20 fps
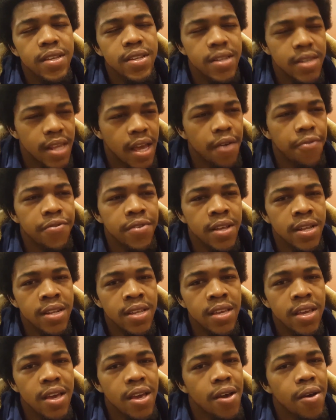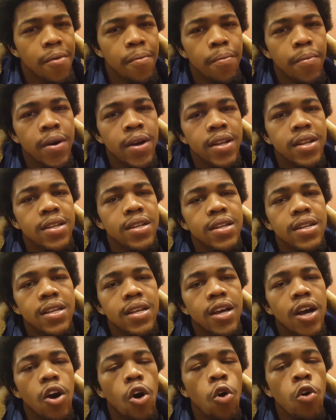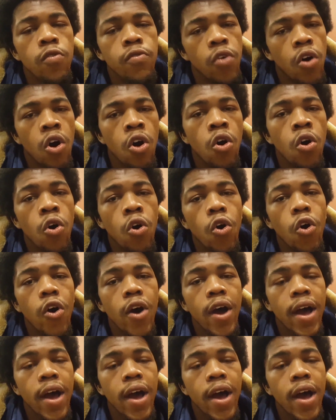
definitely. But overall,